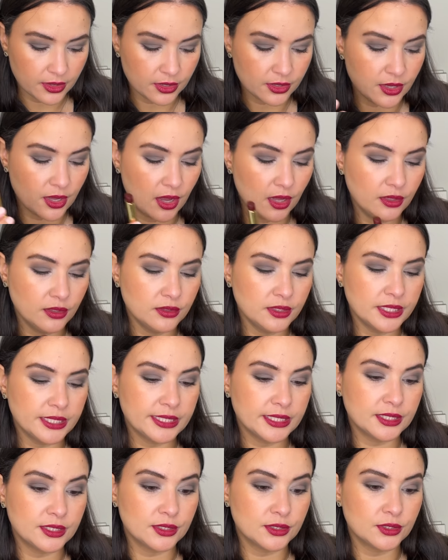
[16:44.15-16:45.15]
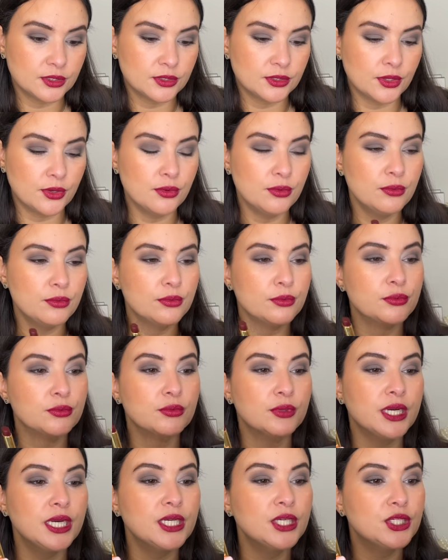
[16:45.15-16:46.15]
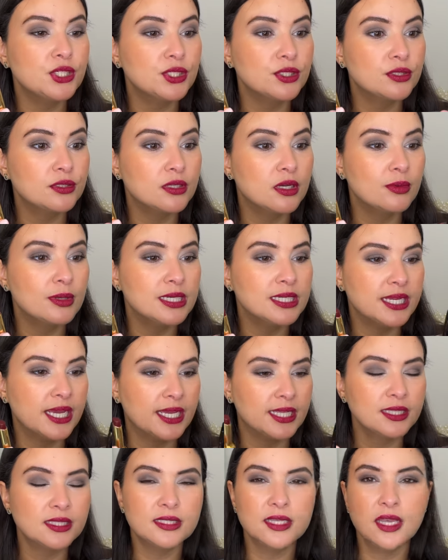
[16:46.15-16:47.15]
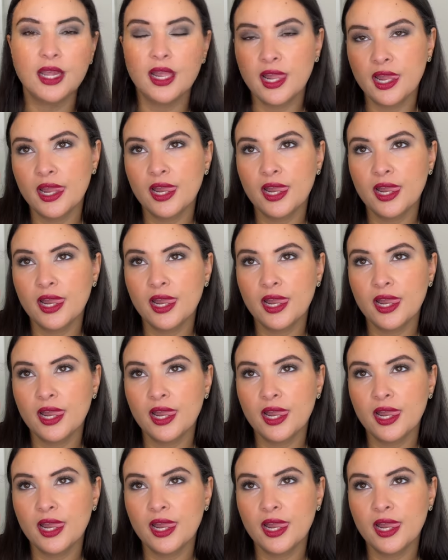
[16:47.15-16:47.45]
The color is so rich, so intense.